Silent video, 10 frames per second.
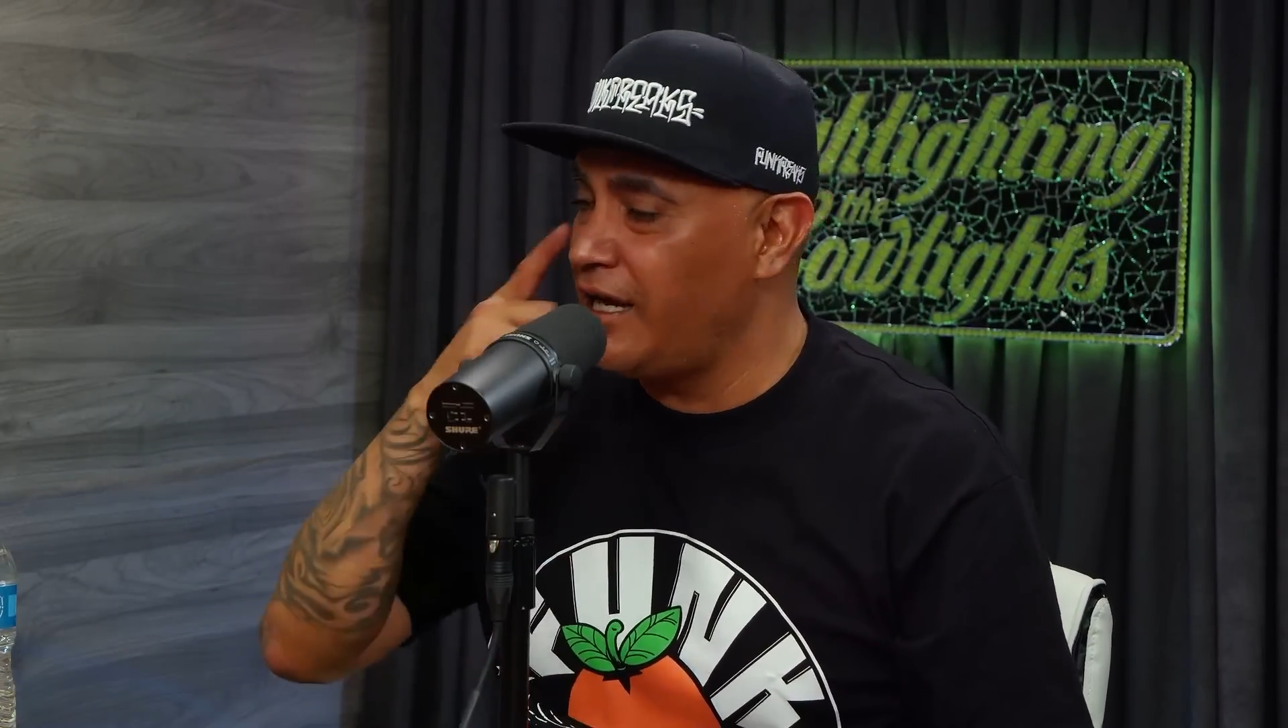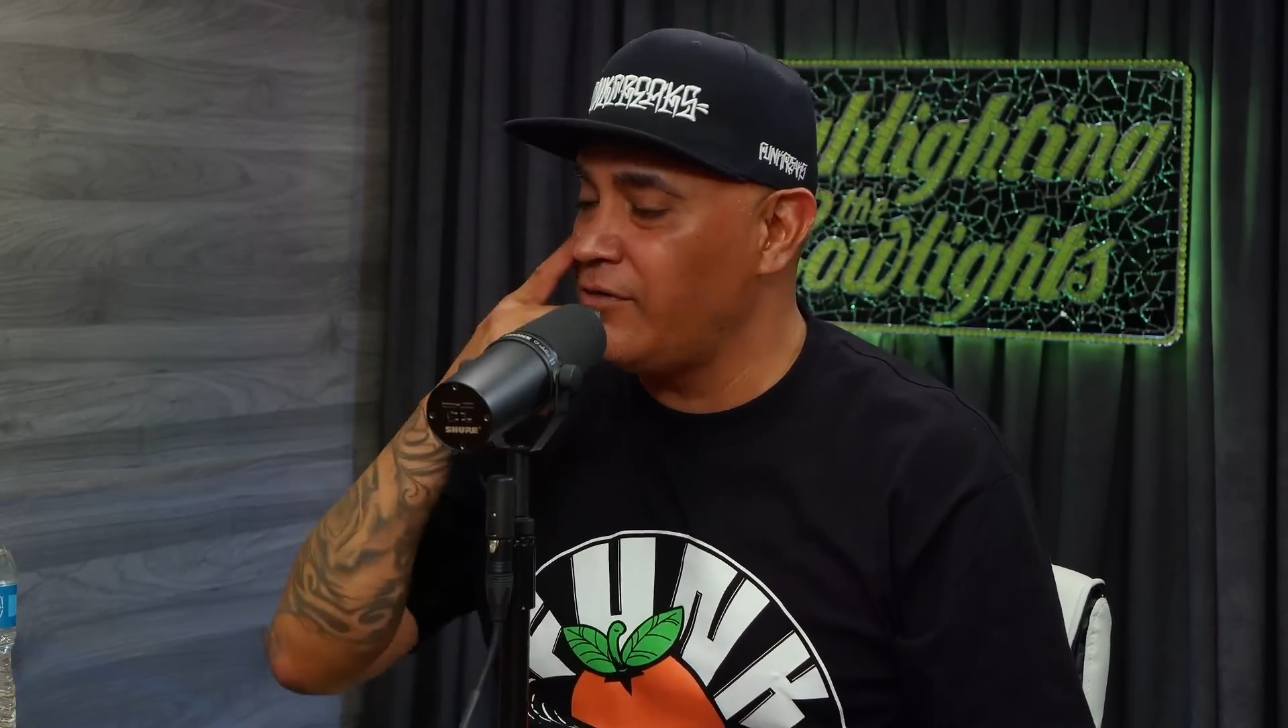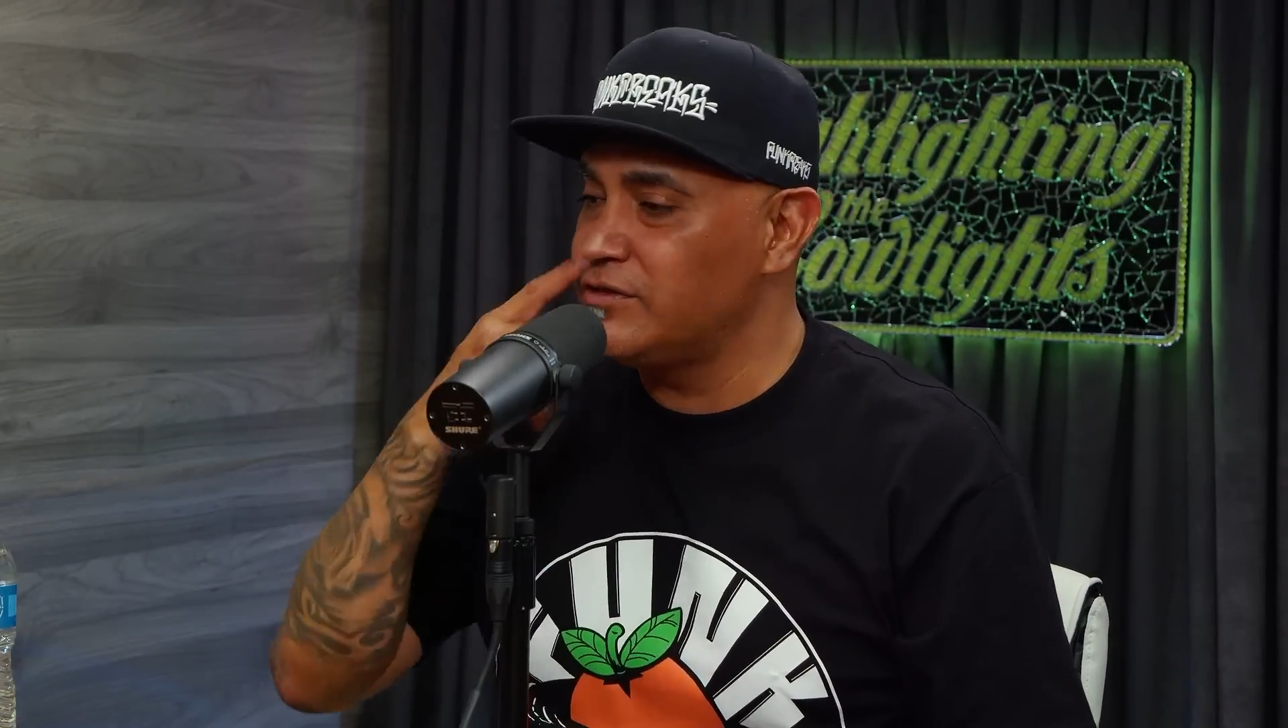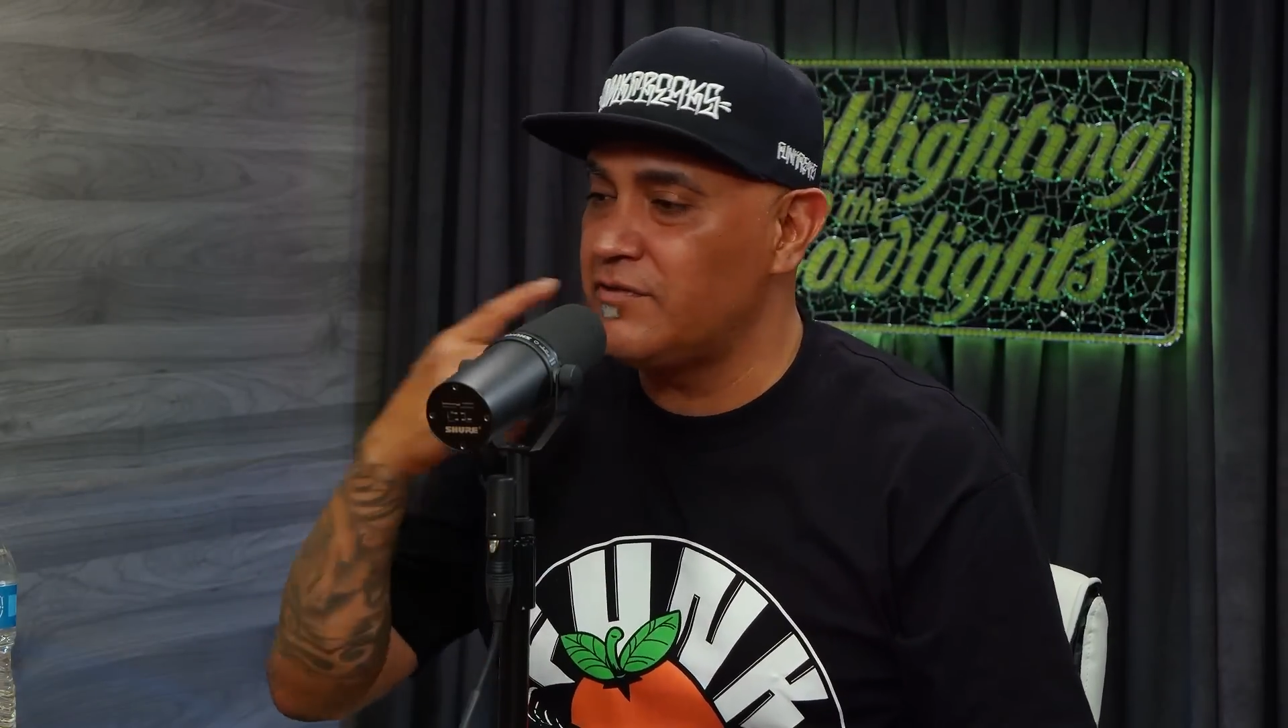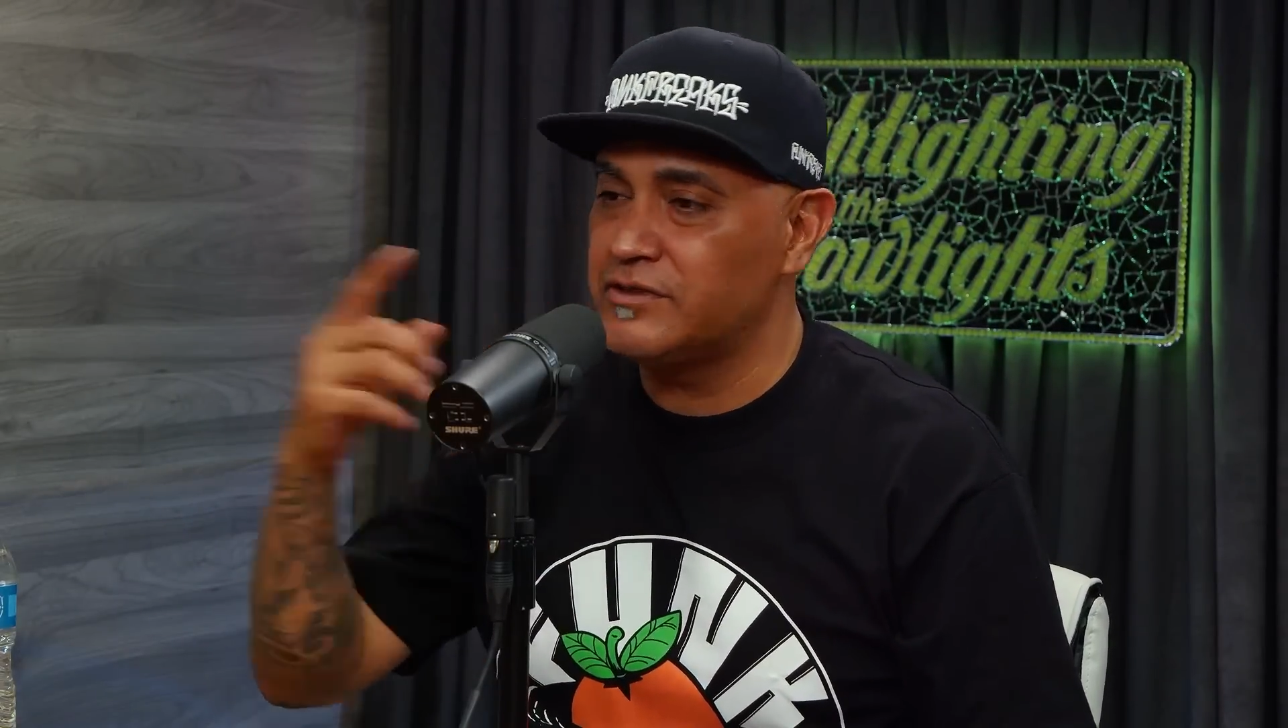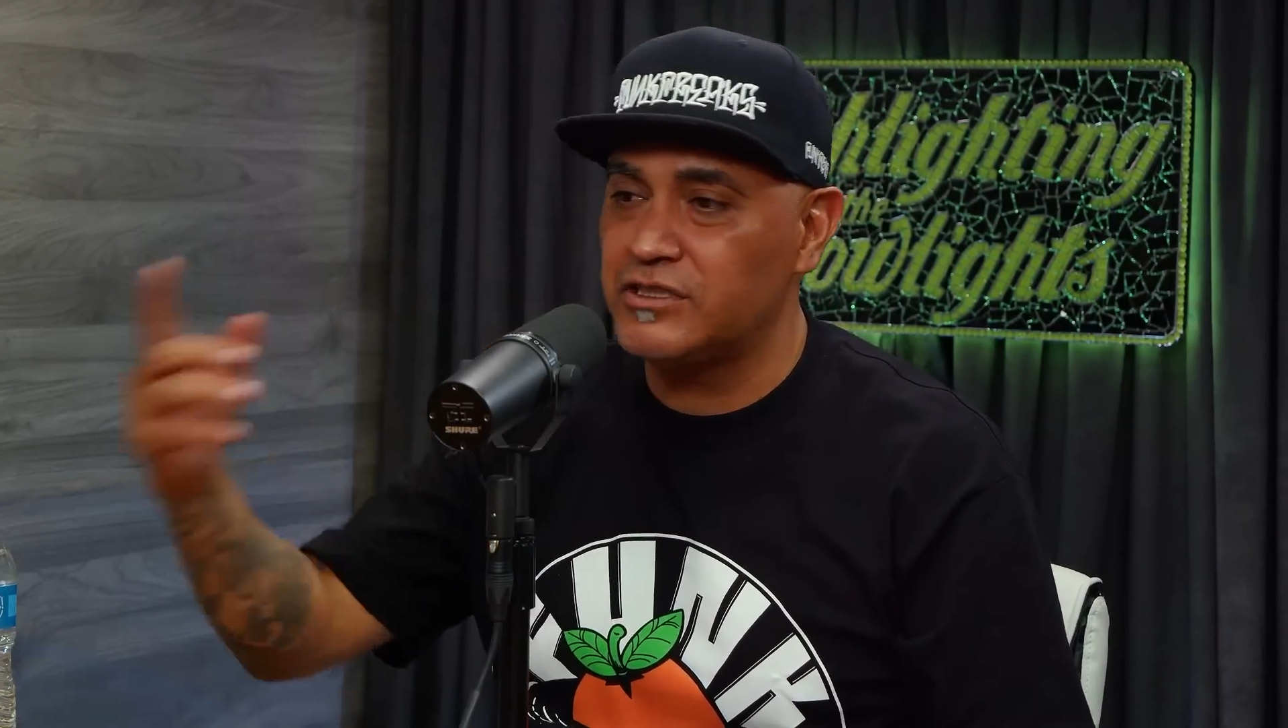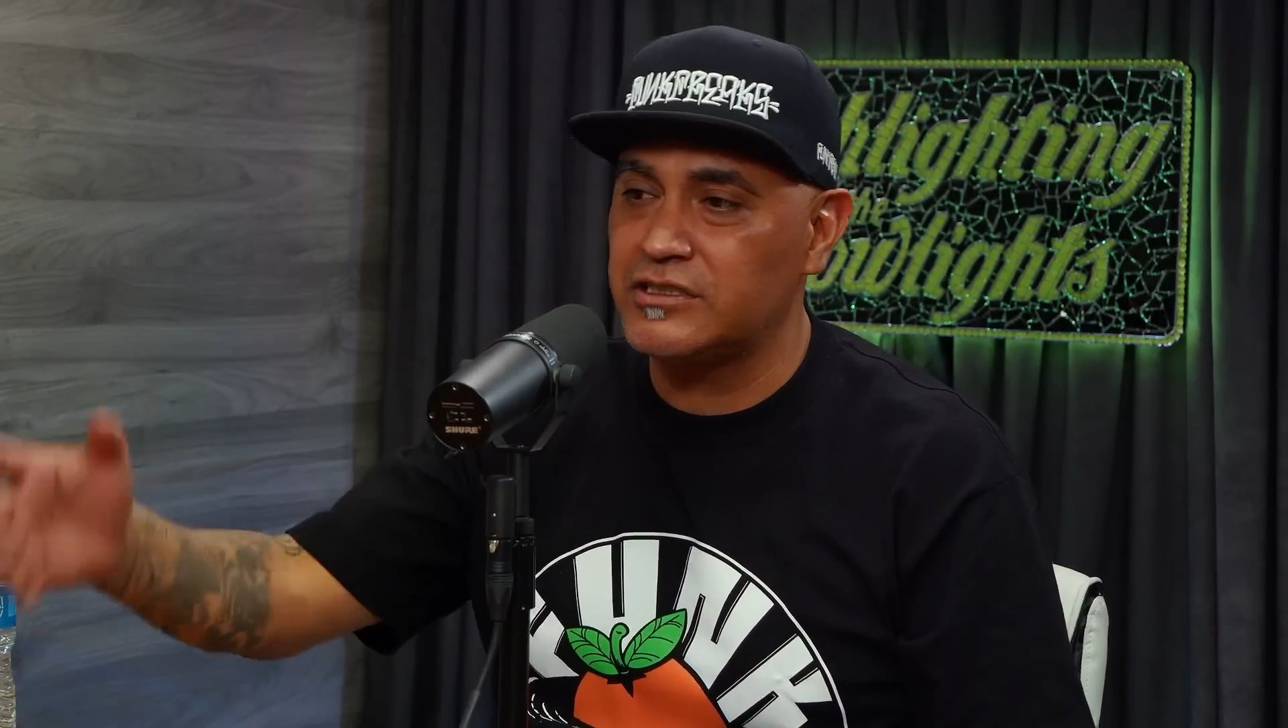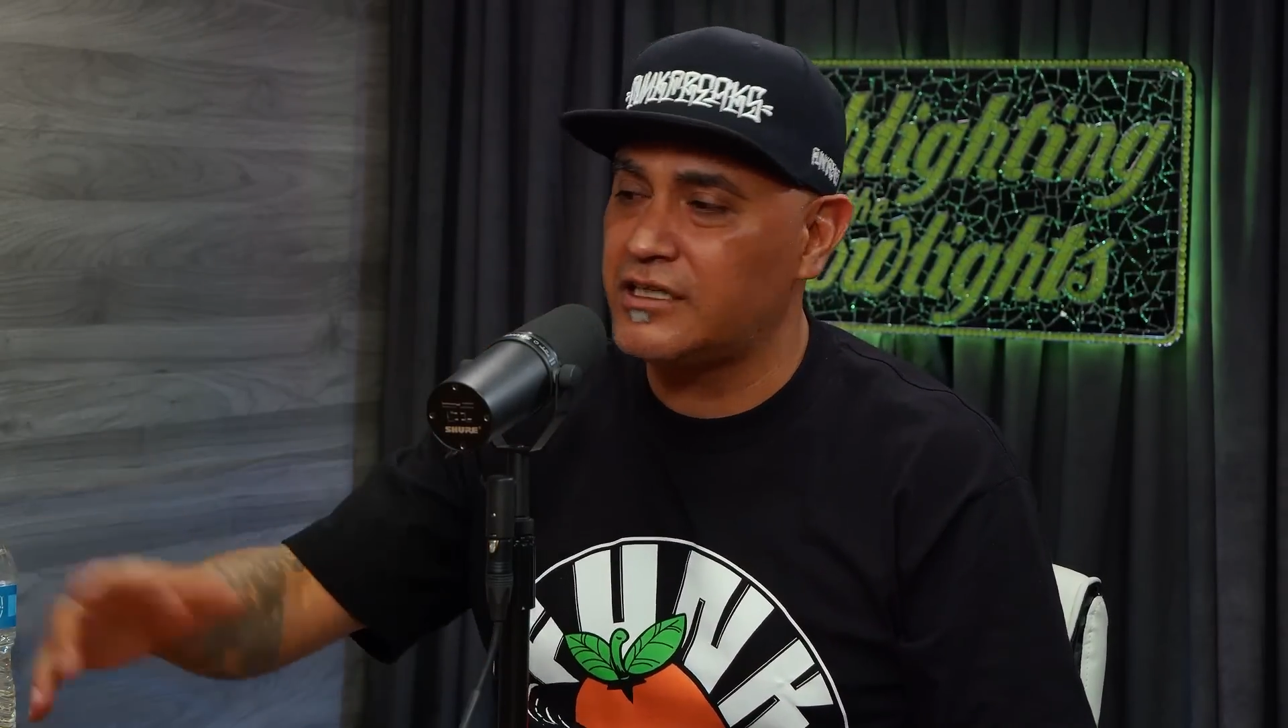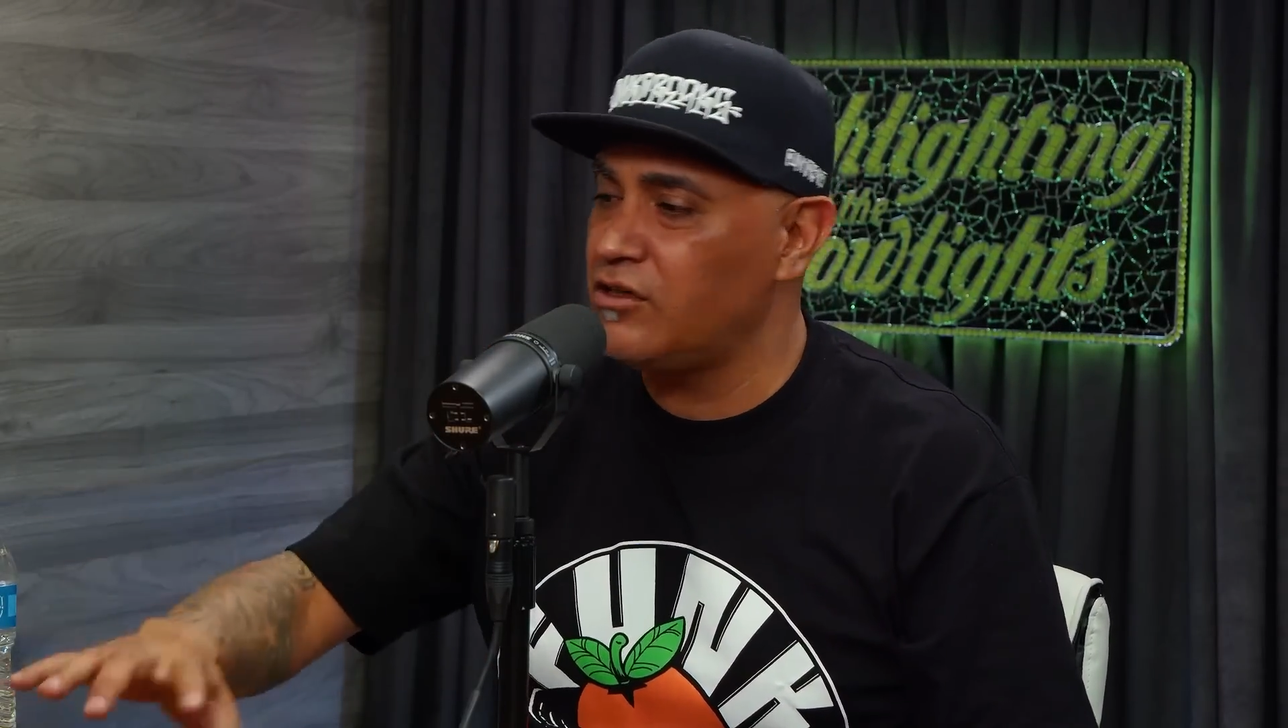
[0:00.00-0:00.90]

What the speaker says: I was even just like,